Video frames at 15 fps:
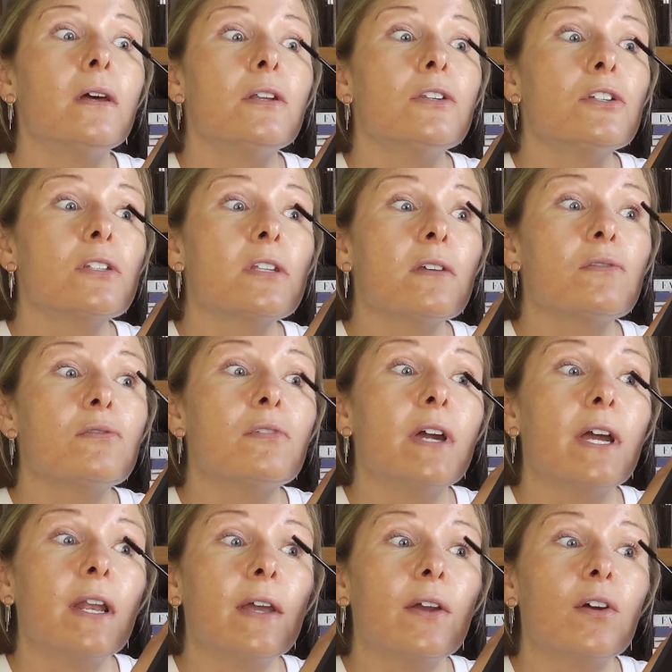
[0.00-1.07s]
Just gives
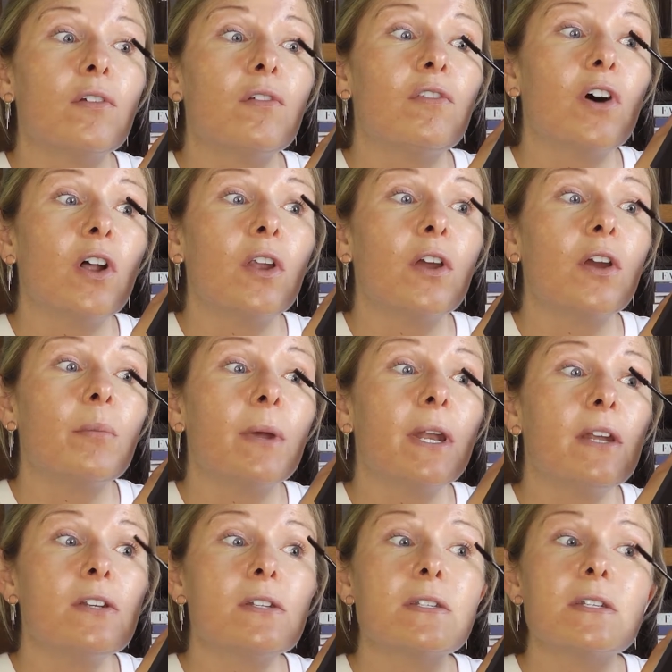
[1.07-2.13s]
really good volume and
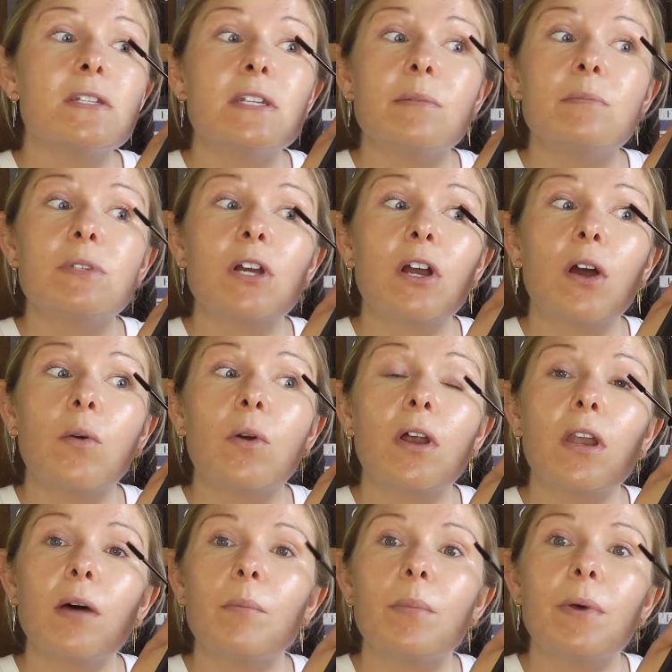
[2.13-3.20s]
it doesn't seem to go
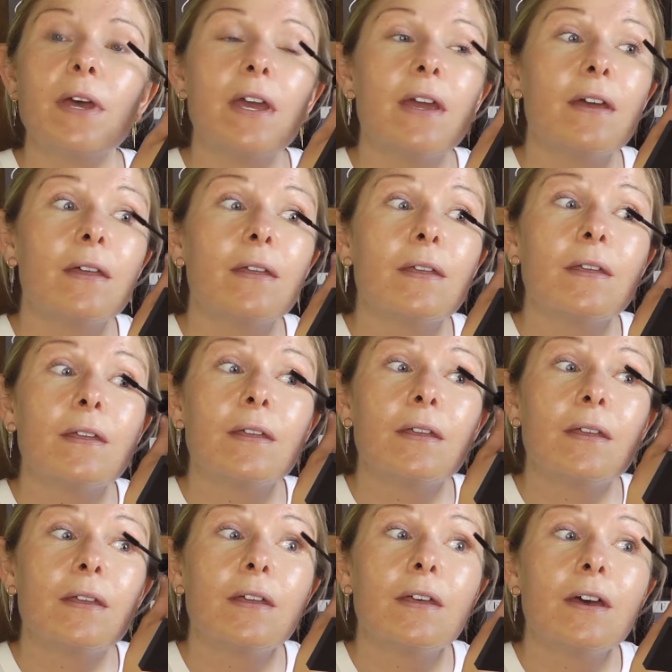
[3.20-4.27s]
clumpy
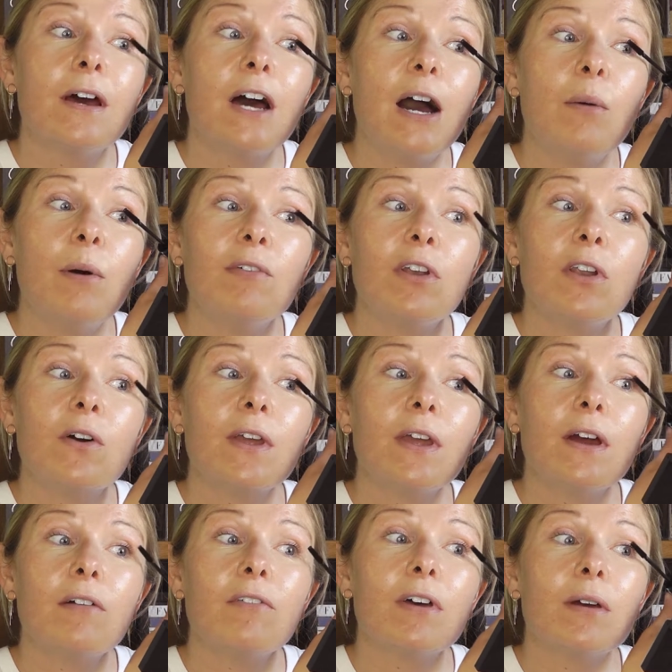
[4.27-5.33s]
however long you
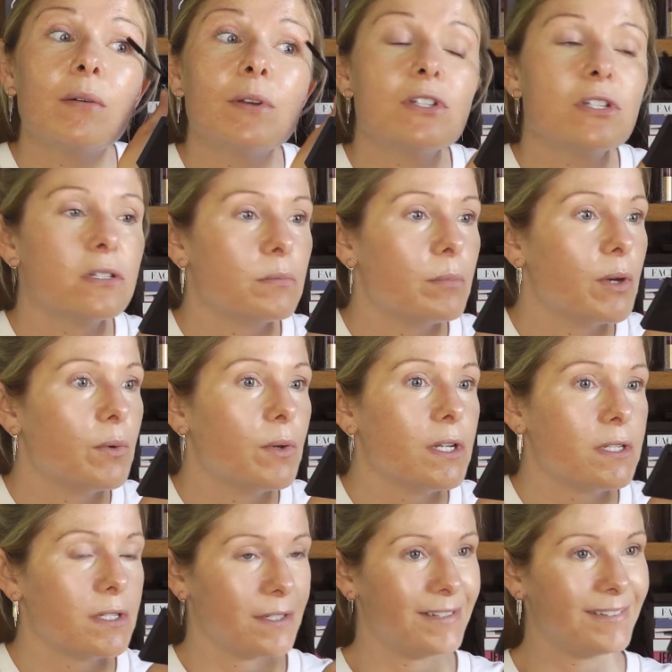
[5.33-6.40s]
have it, which is a
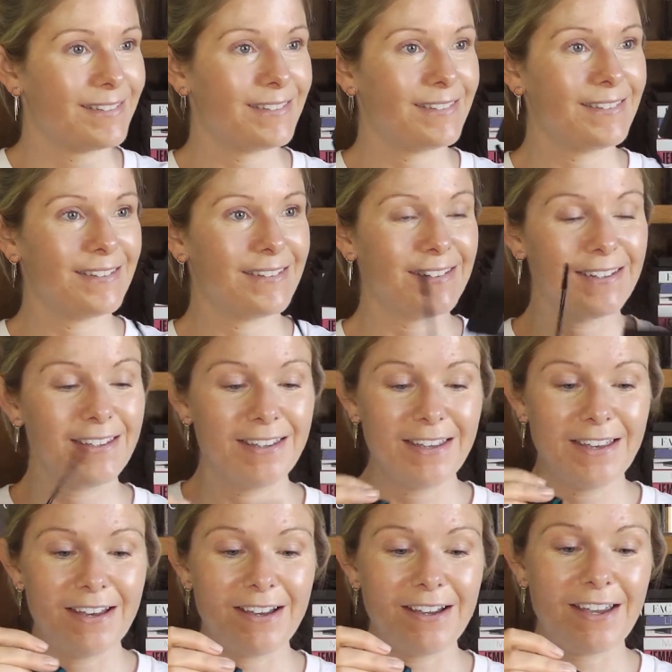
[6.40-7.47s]
bonus.
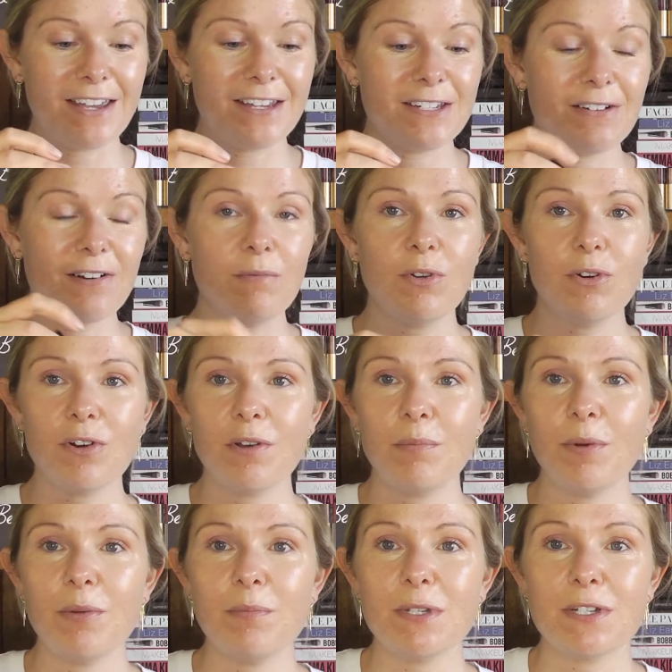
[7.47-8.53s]
Okay, so I'm not going to
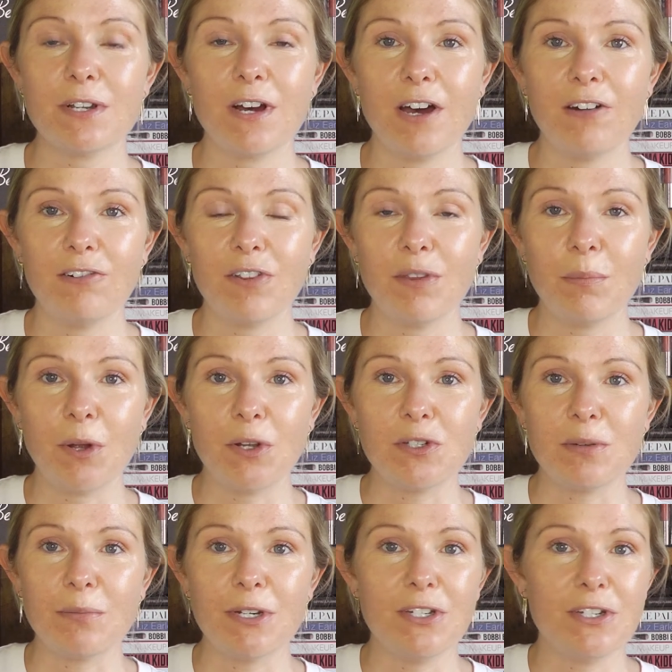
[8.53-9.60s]
put mascara on the
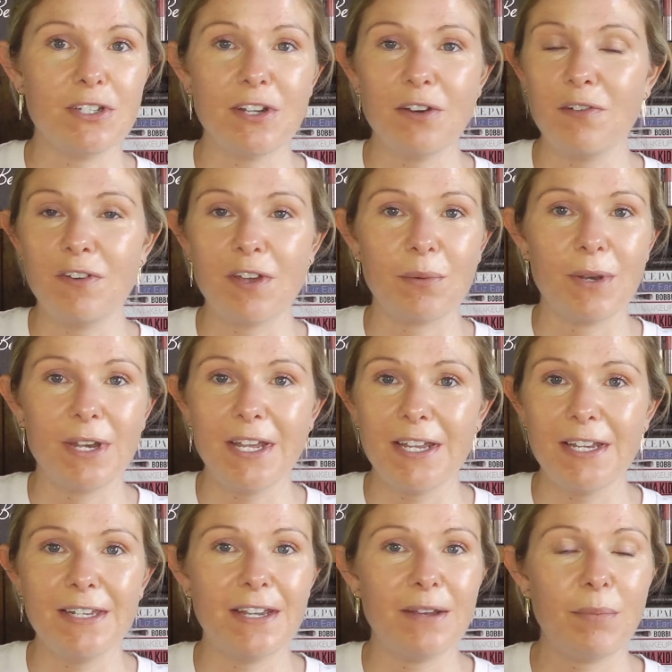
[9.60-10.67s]
bottom. I just don't think we
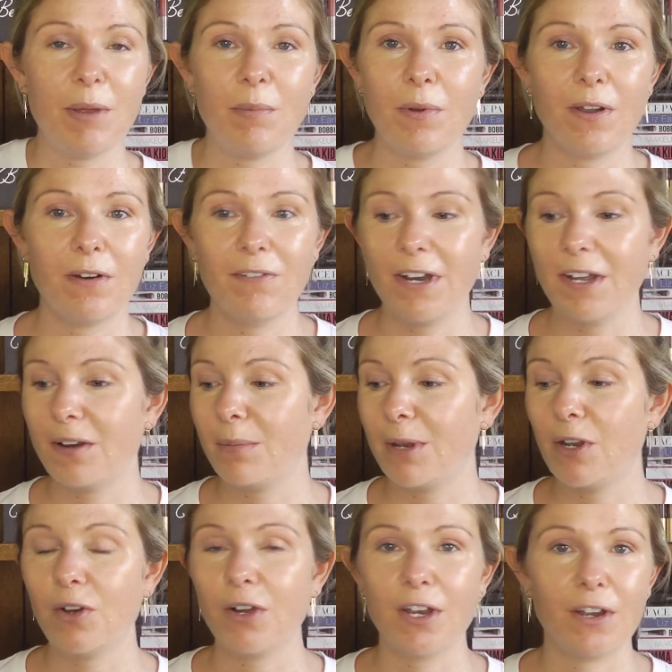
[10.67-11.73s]
need it. People aren't really going to
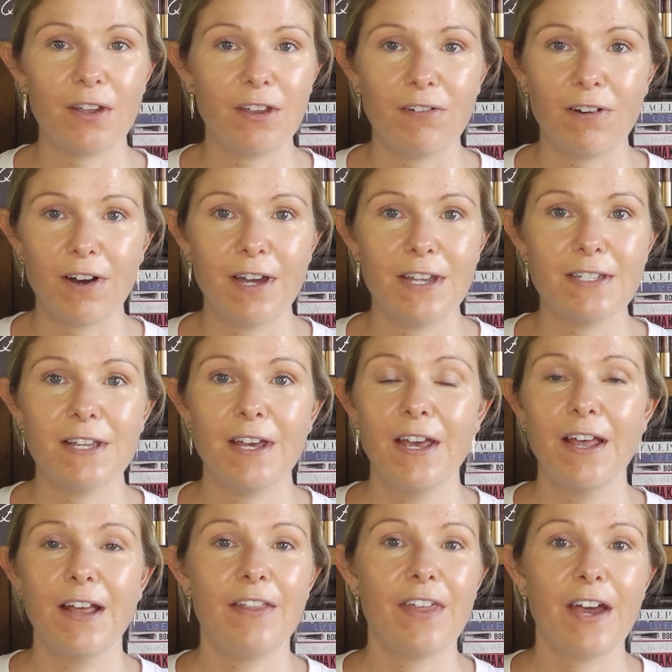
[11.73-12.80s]
be looking at your eyes
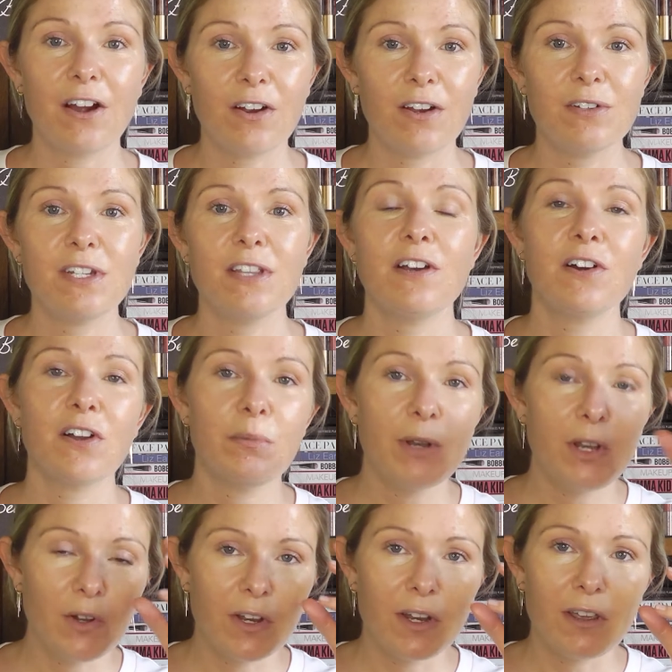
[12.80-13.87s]
that closely. They're going to
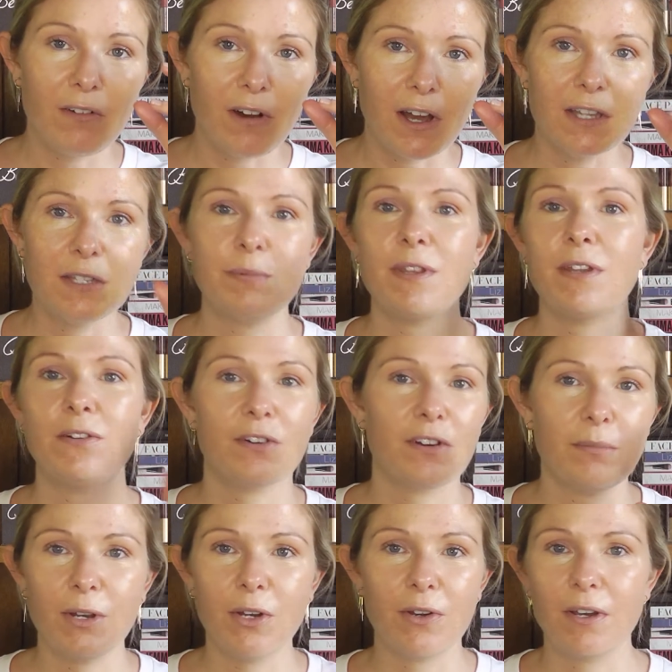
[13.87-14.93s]
be looking at your eyes, but they're not
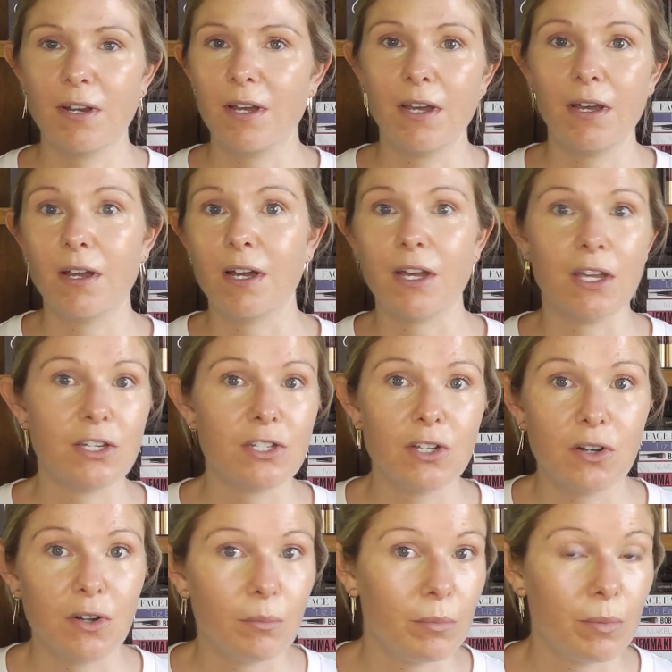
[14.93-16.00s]
going to be looking like, oh, she
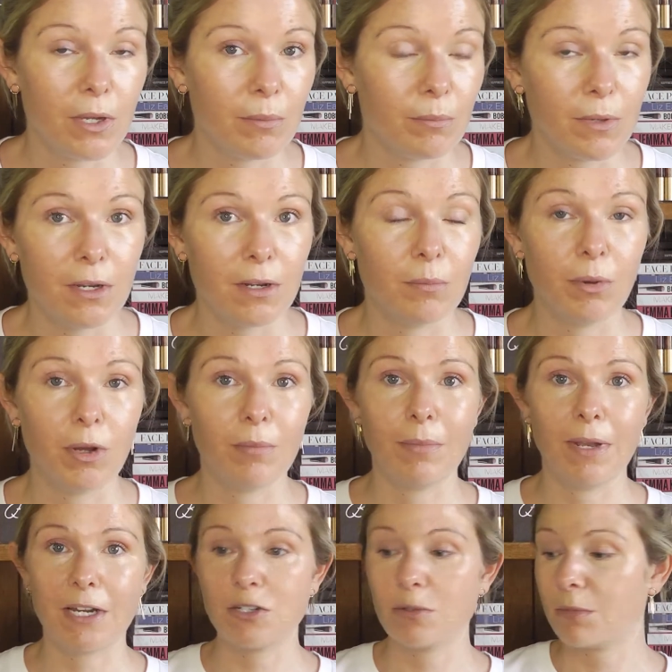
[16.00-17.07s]
got, bottom
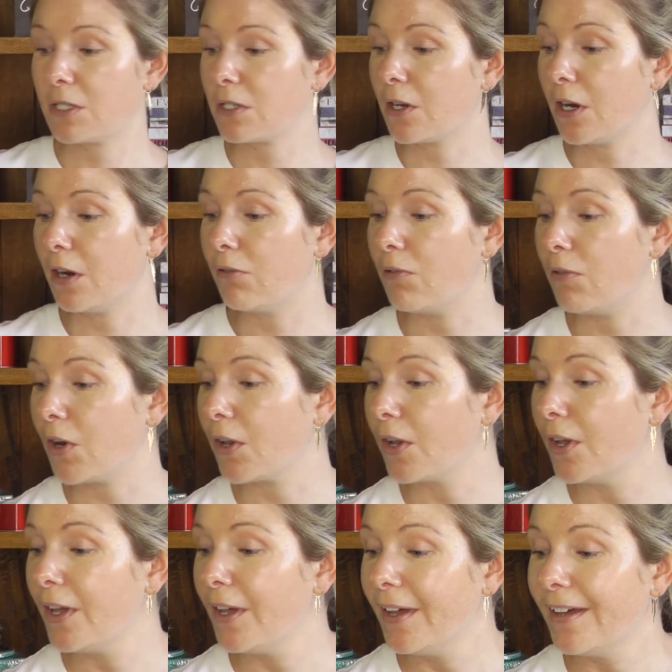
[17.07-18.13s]
lash mascara on.
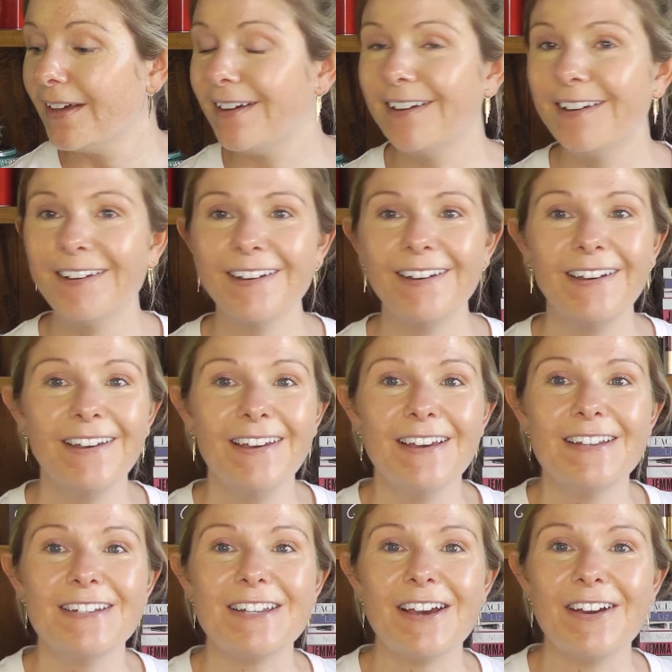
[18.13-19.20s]

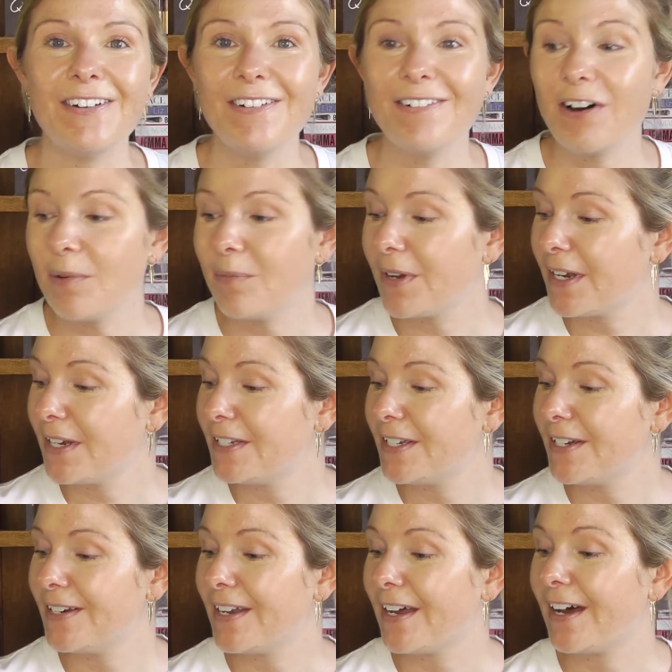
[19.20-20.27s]
So what I'm going to
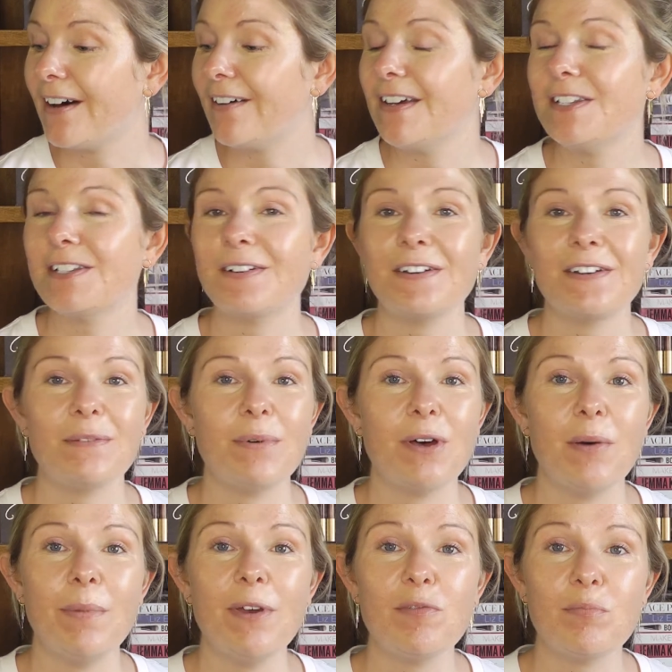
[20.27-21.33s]
do now is I'm going to
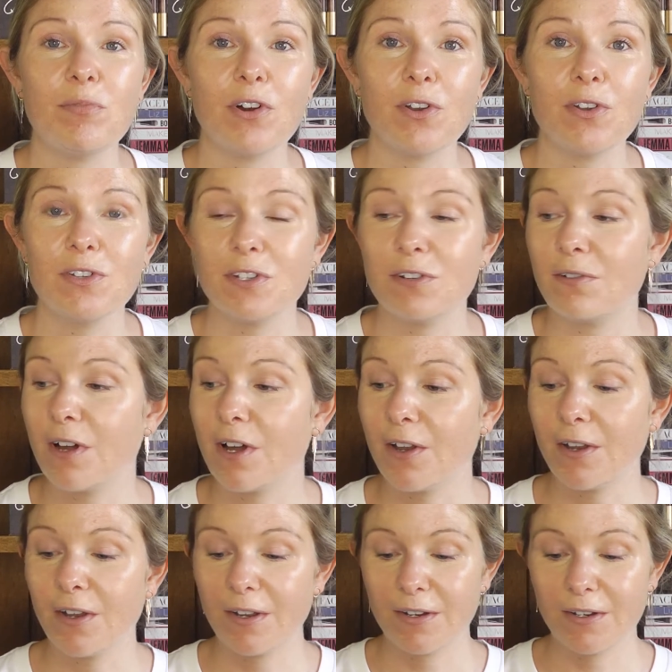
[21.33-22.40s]
put a bit of bronzer
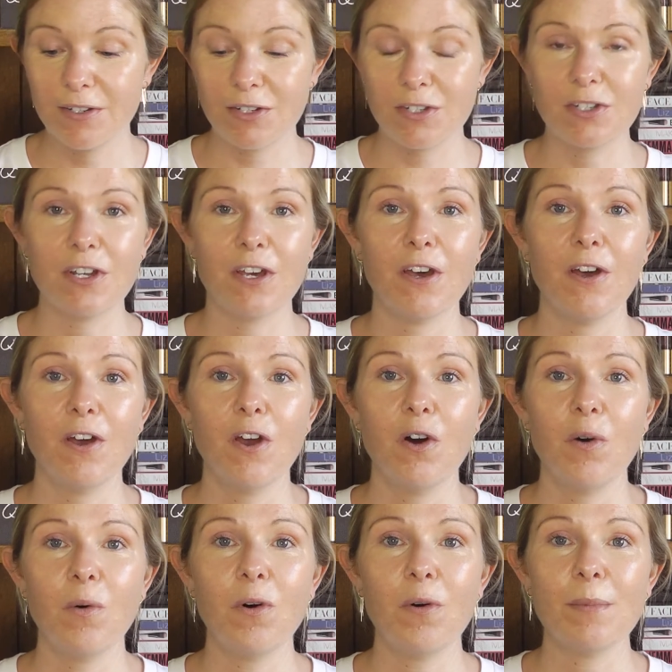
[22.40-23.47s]
on just to
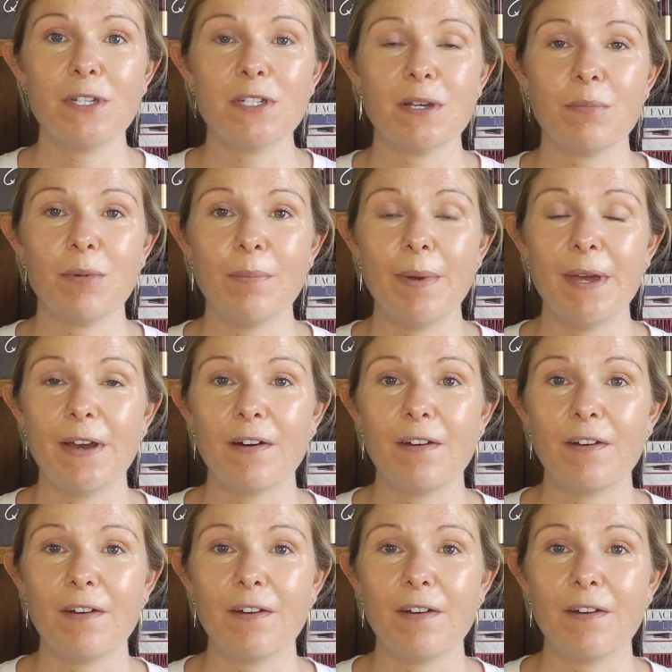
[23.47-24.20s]
warm us up a bit.